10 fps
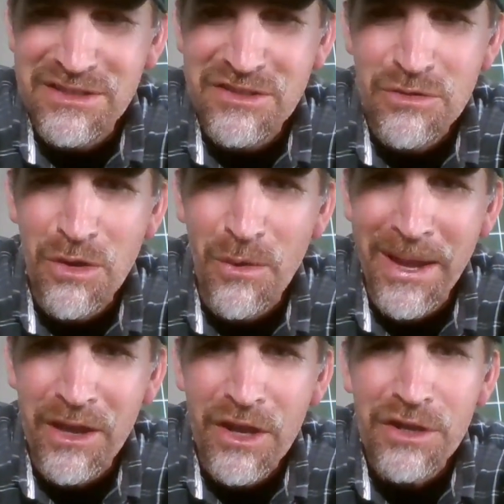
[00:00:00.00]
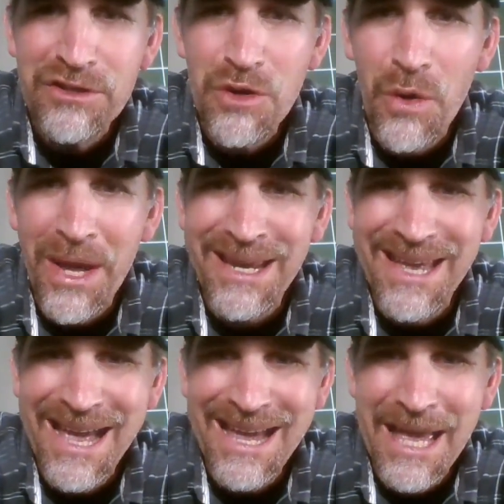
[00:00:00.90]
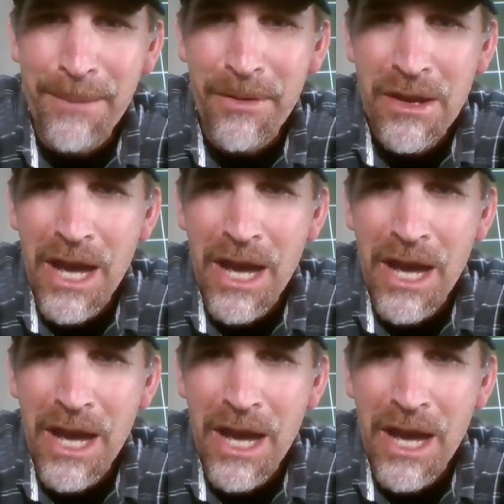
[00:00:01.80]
It's 208, 208 a.m.